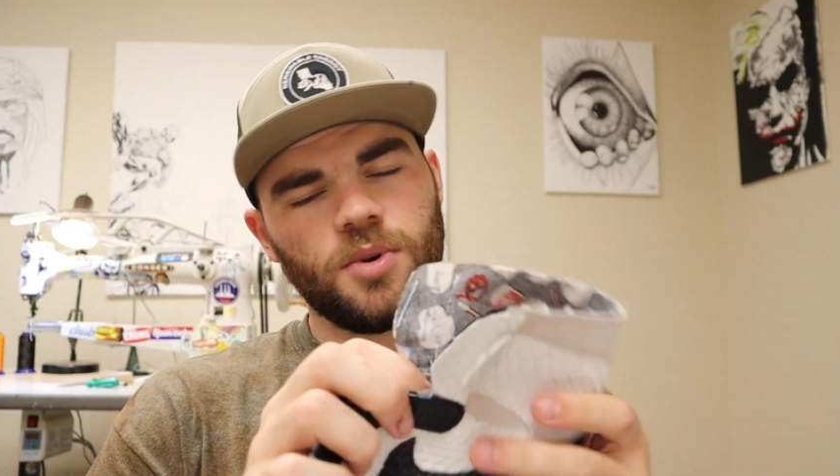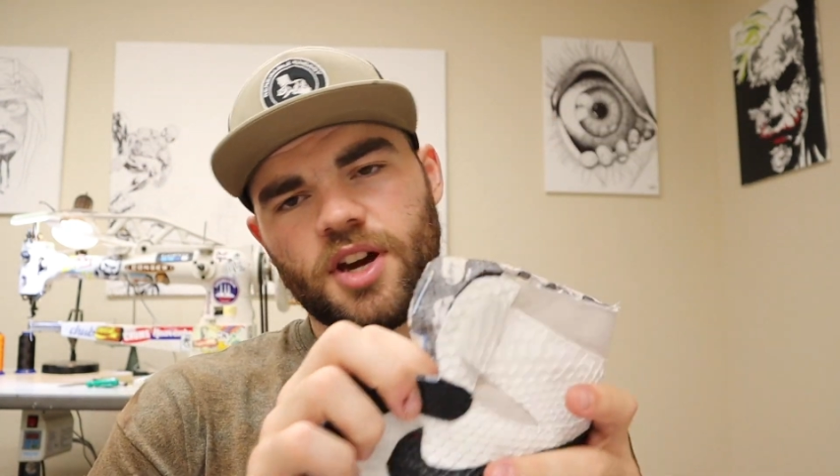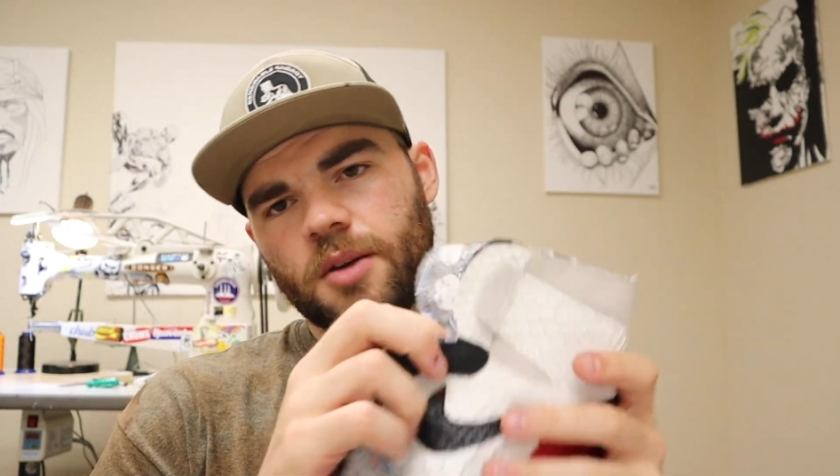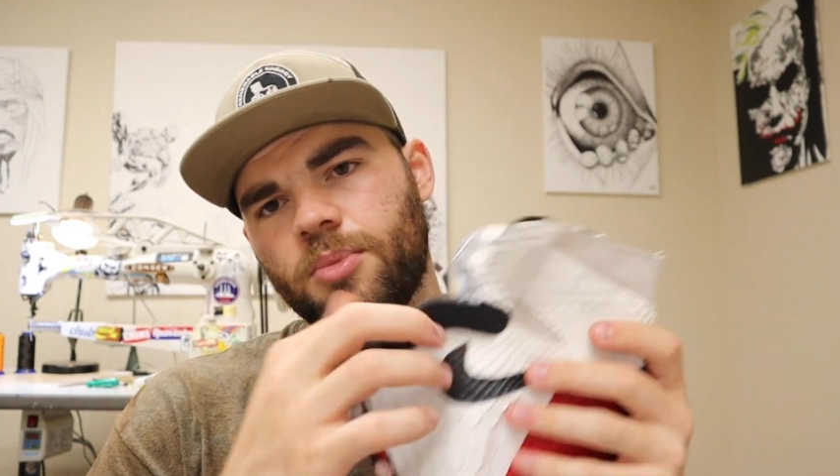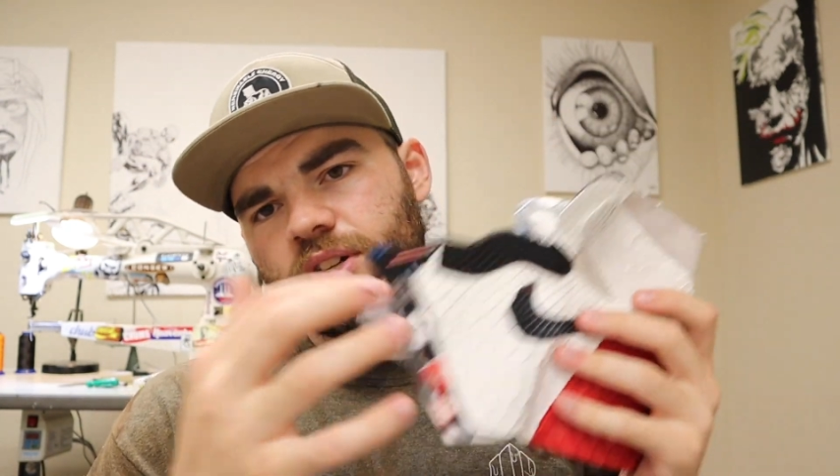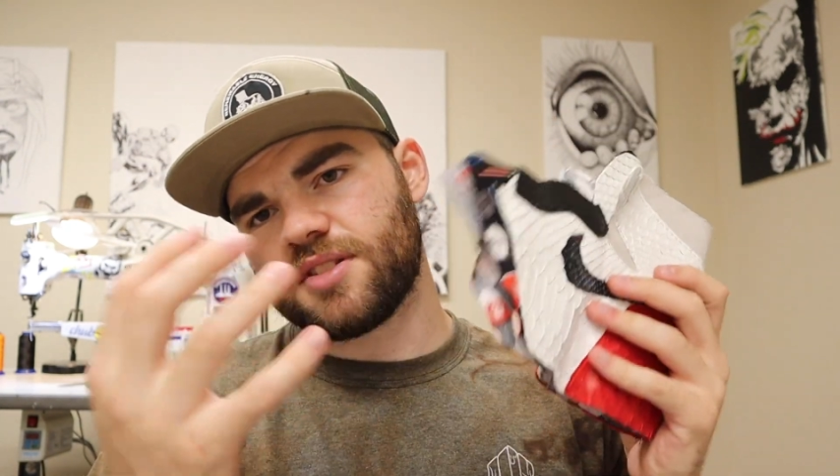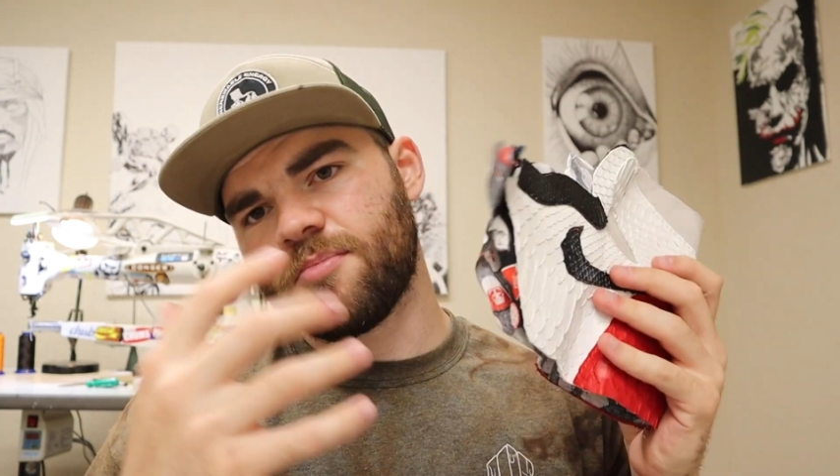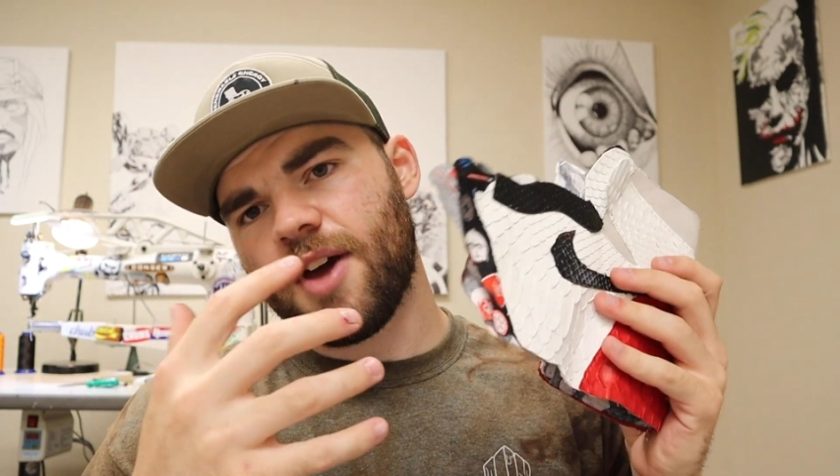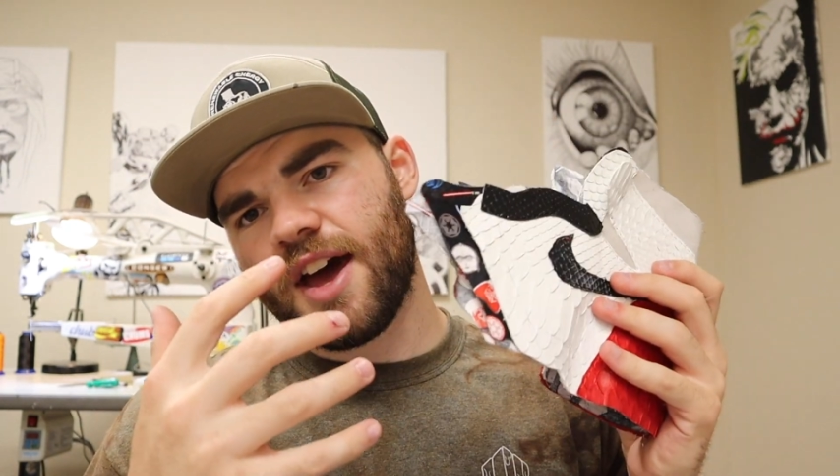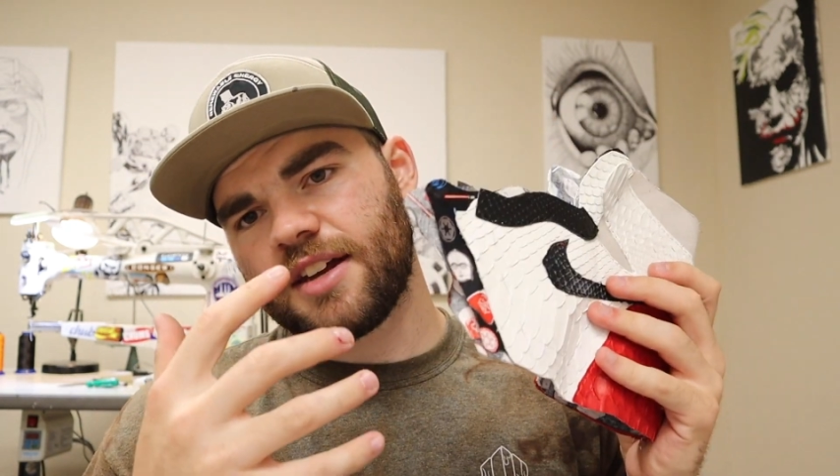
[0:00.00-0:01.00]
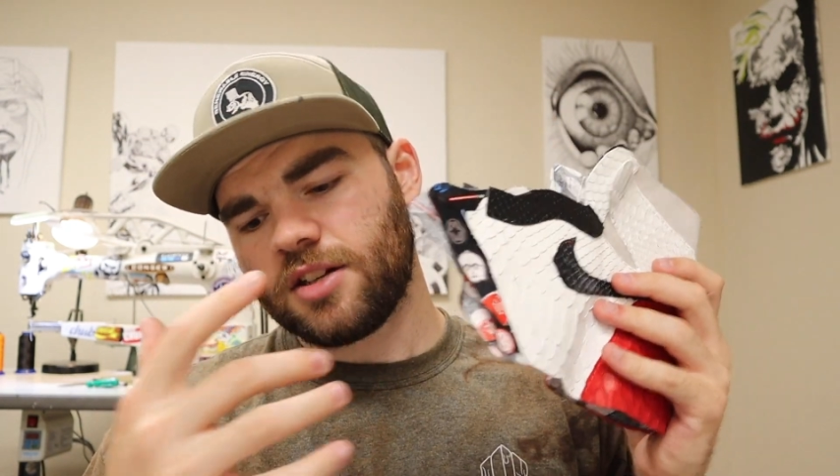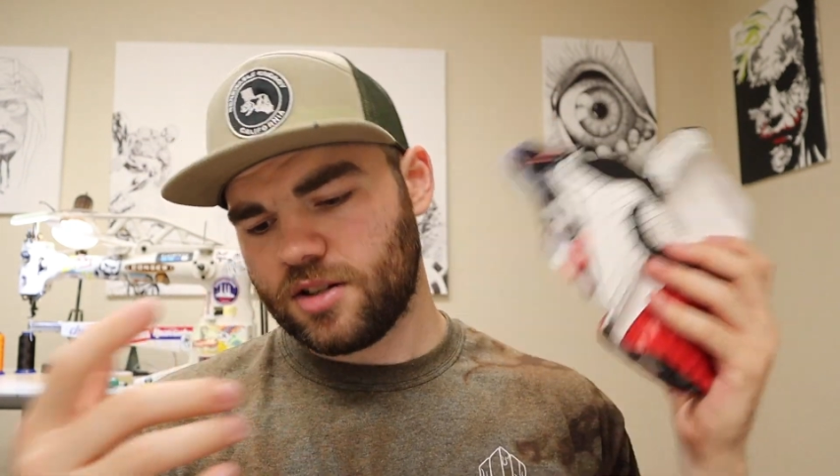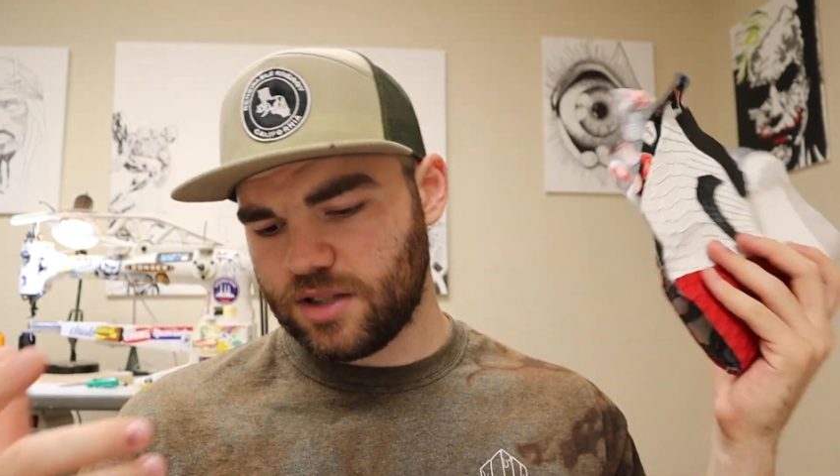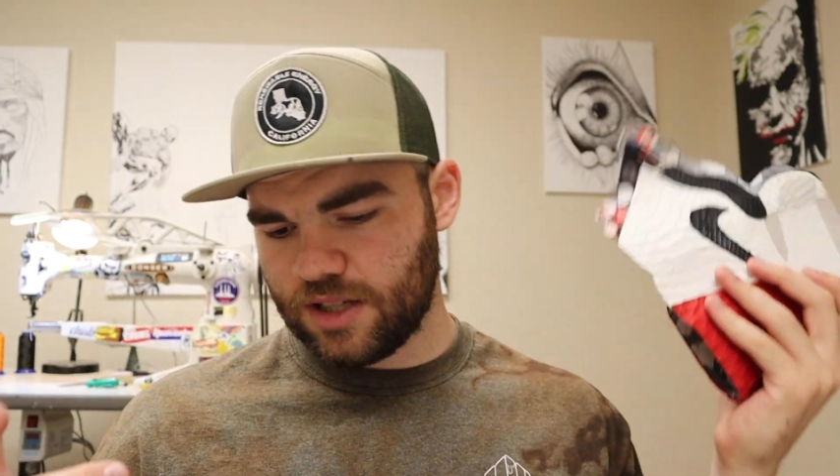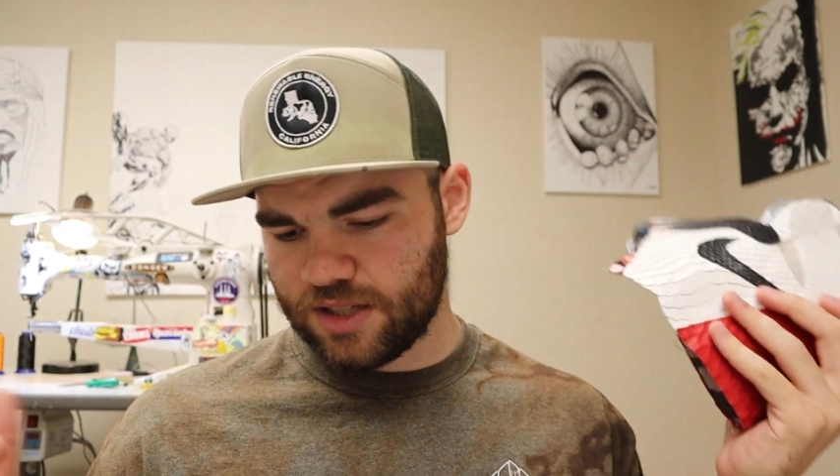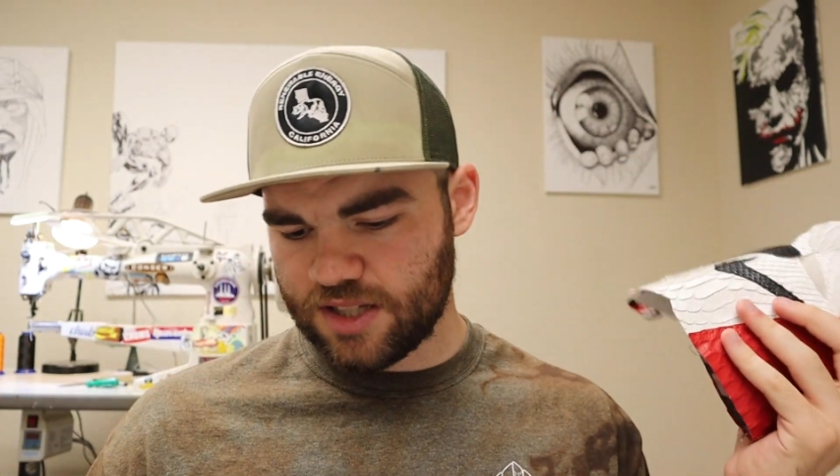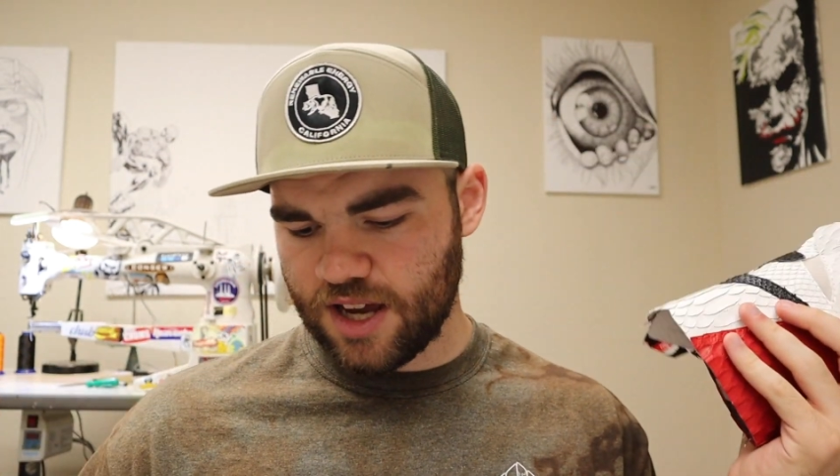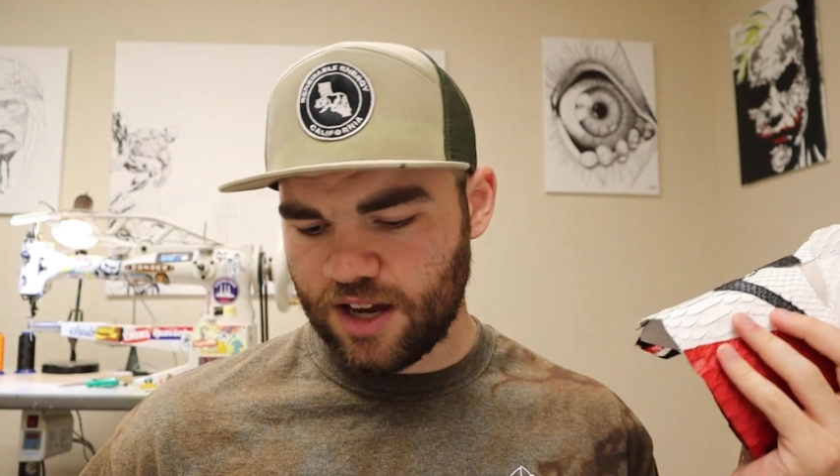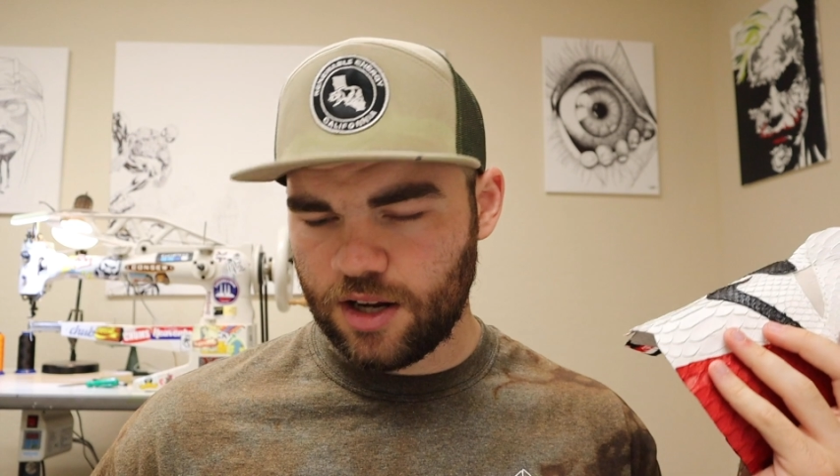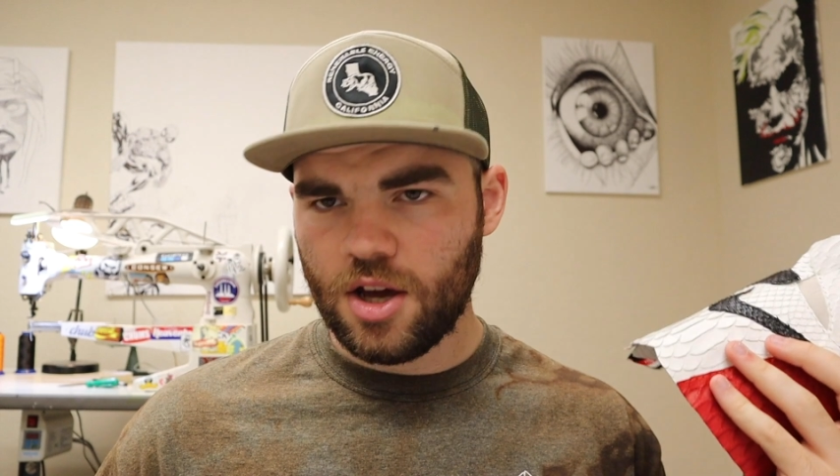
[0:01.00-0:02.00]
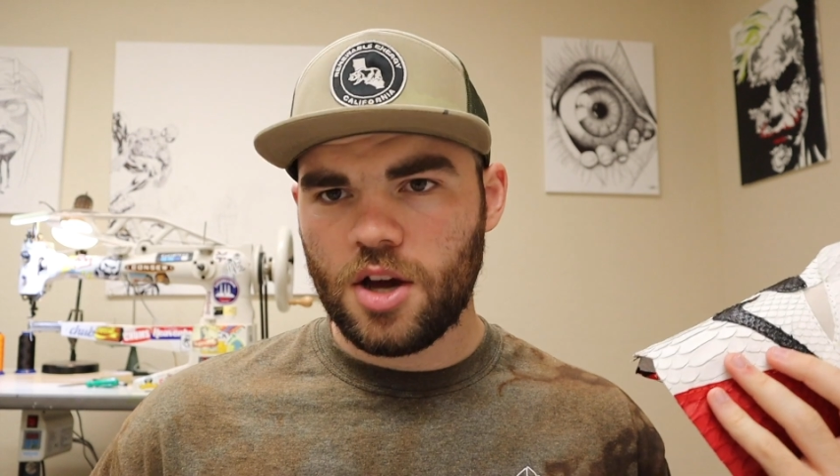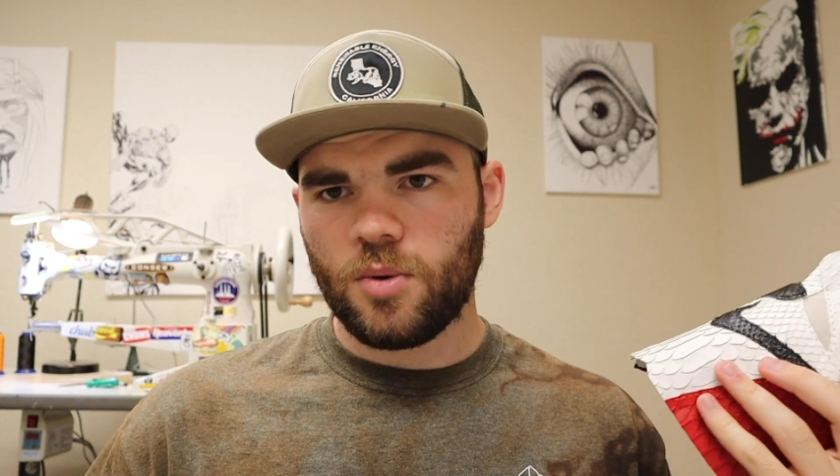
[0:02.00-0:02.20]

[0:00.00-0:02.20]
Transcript: We gotta put some padding on the inside.